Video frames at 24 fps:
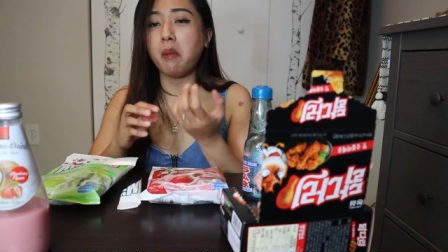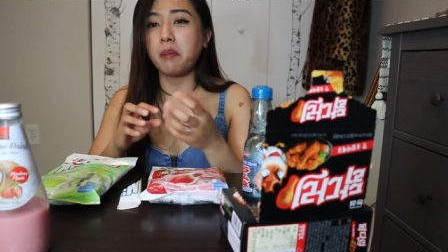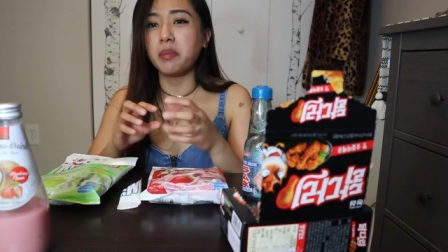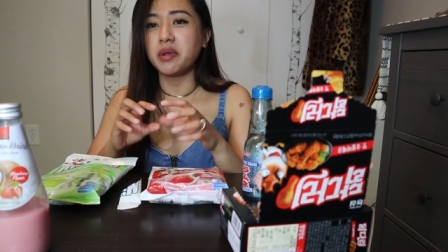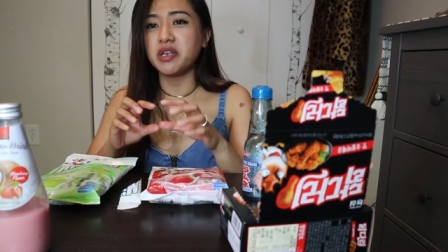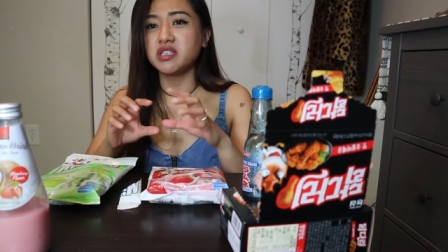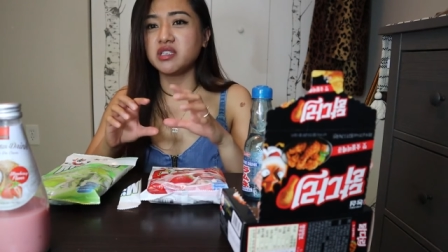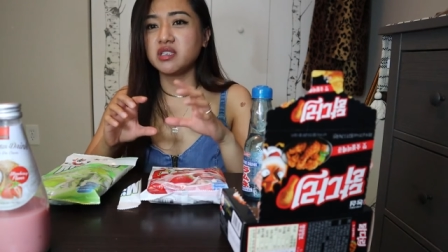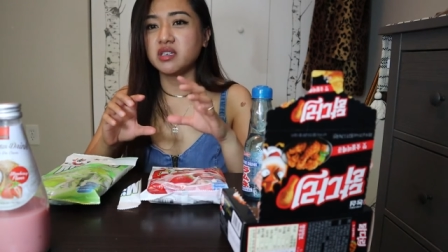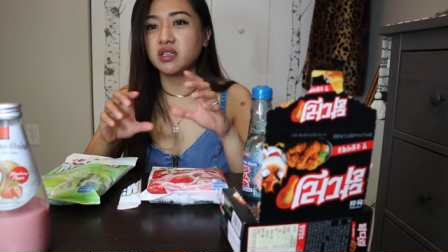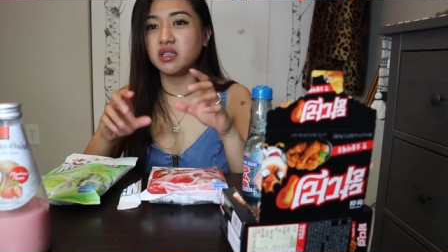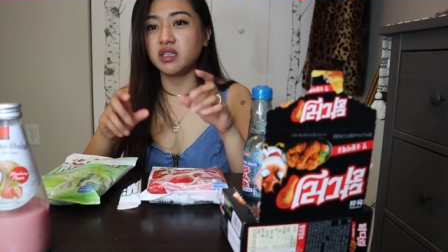
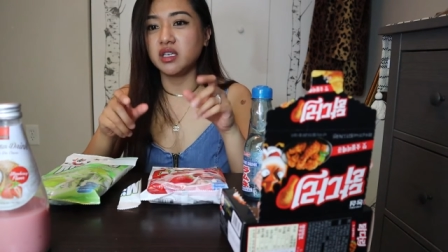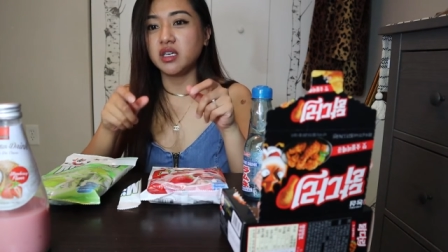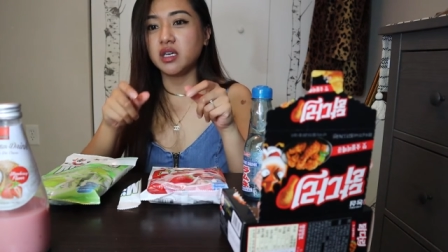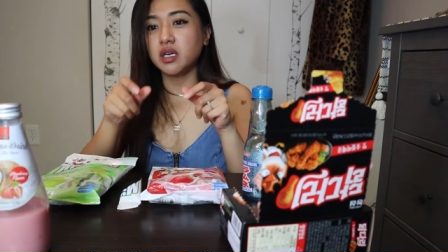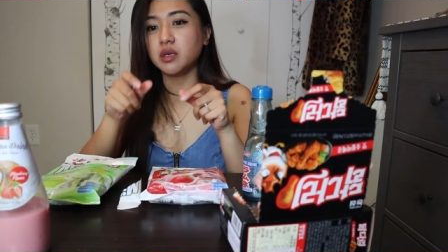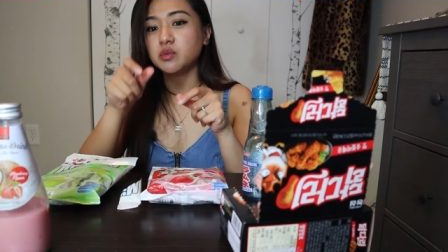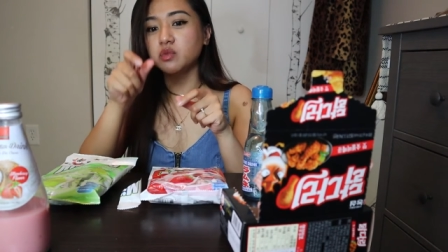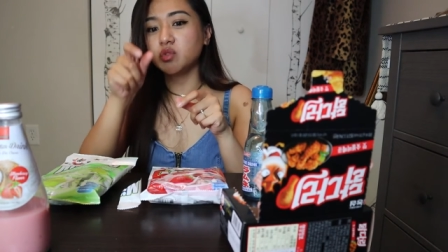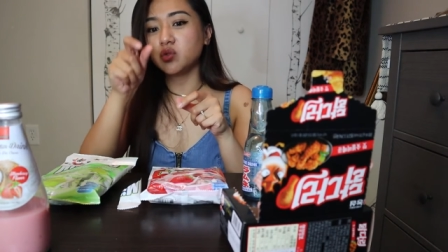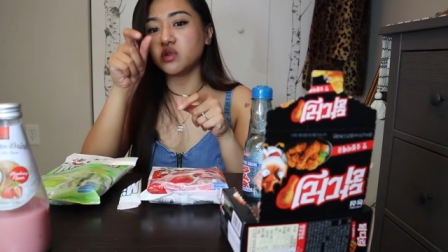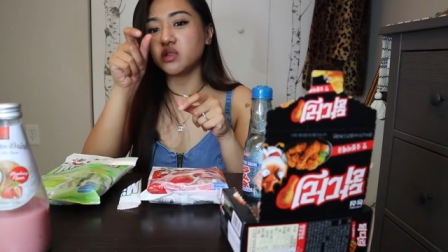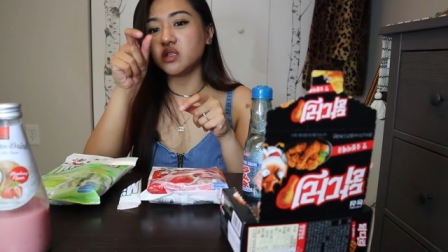basically
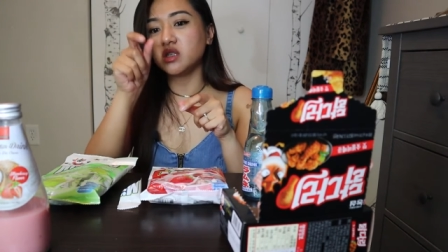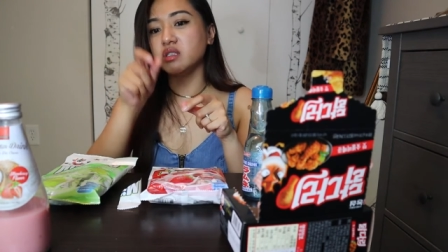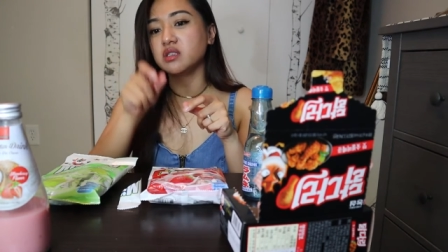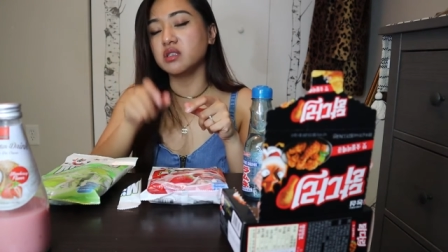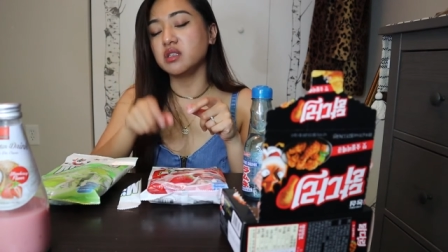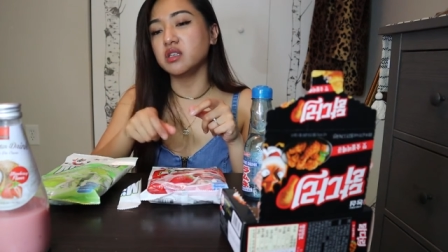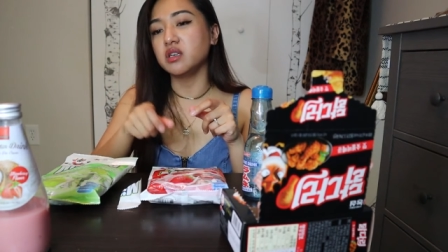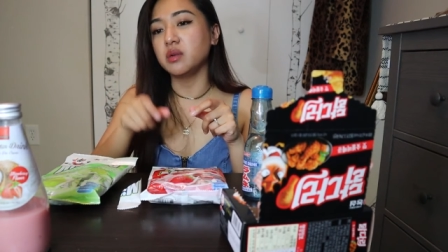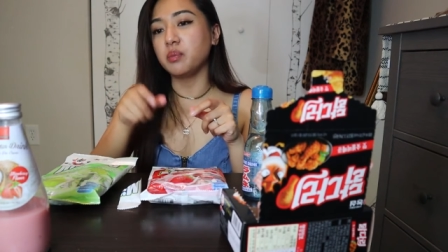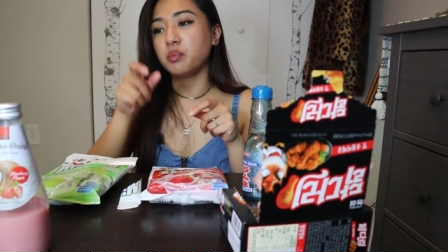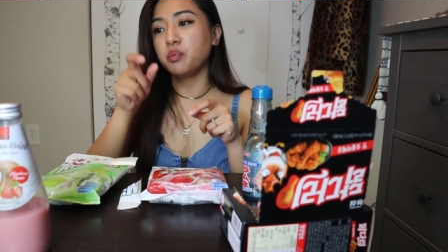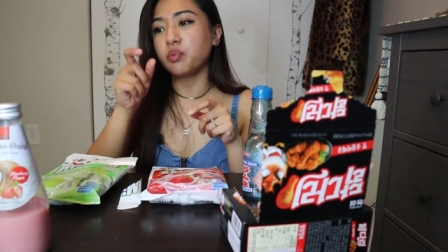comes with these
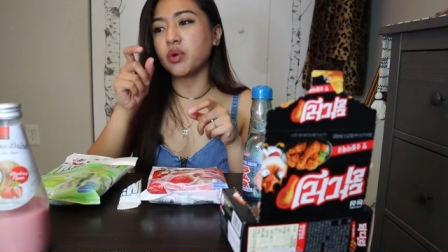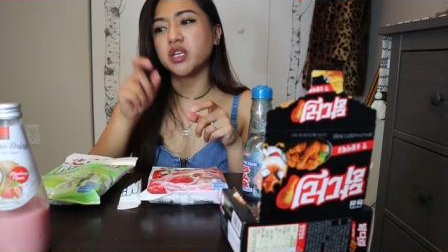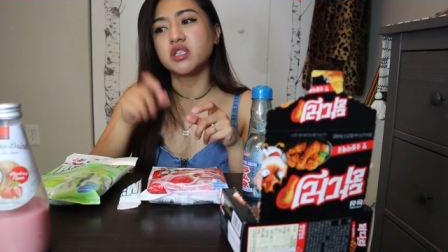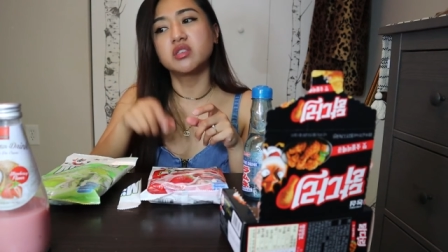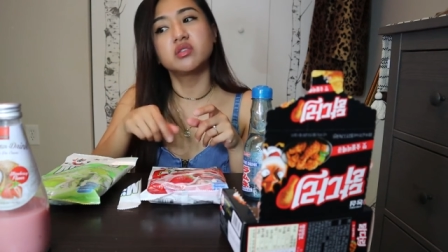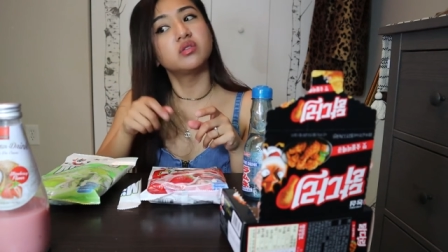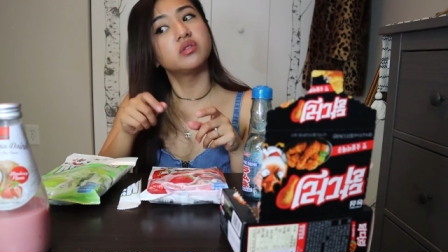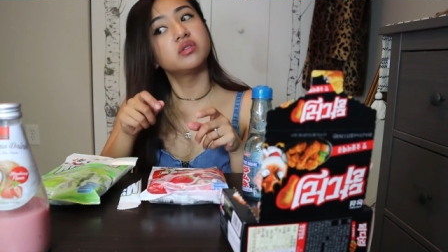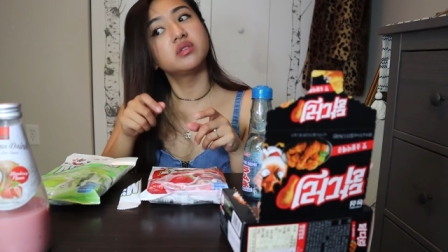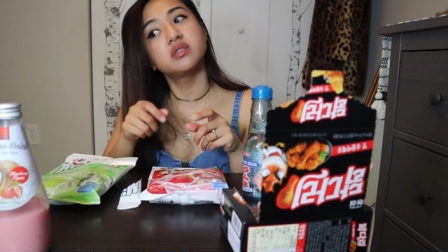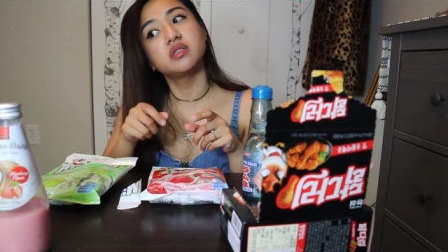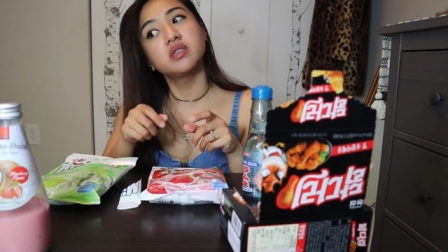little
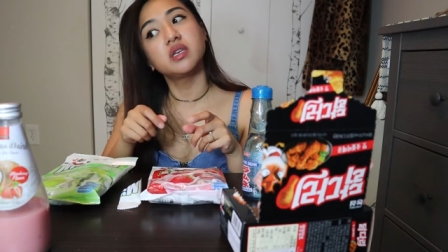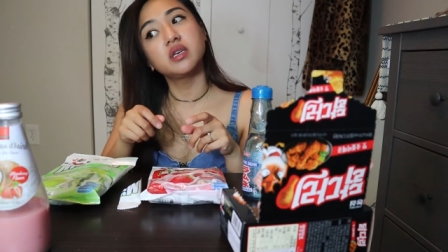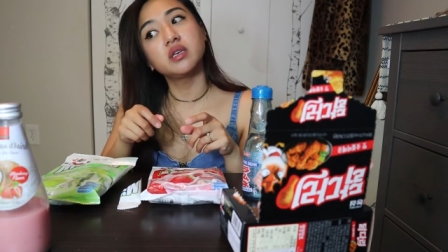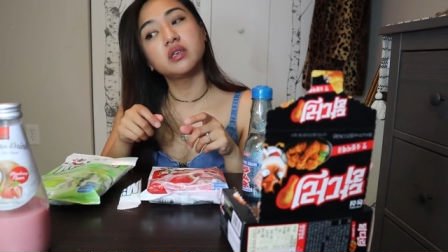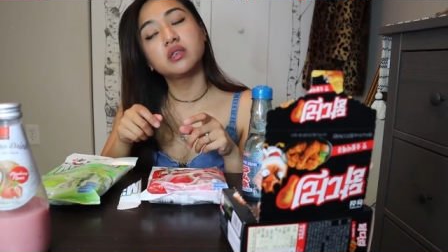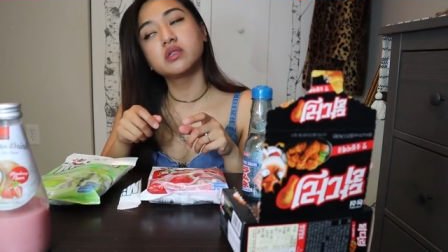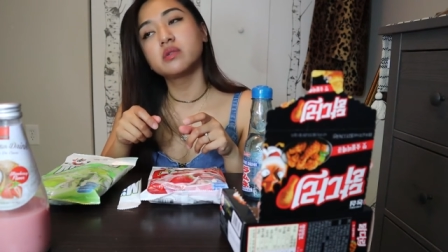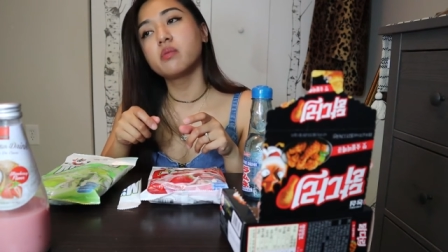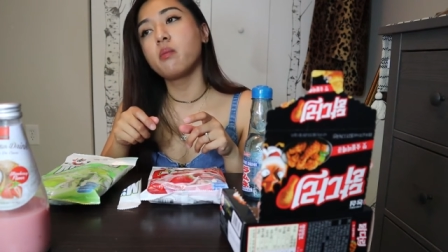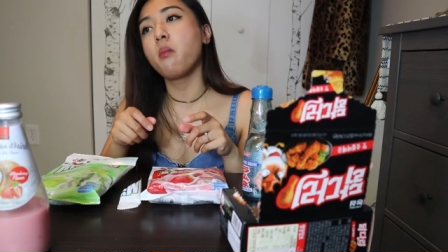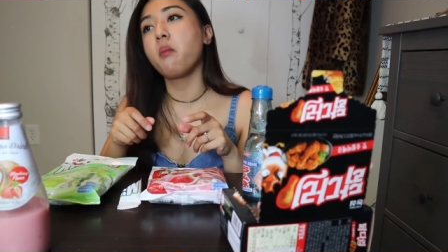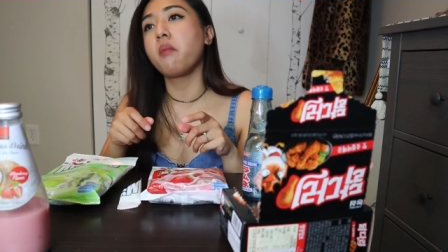pretzel
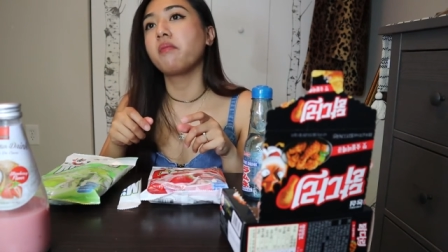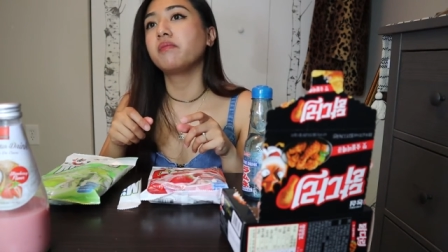sticks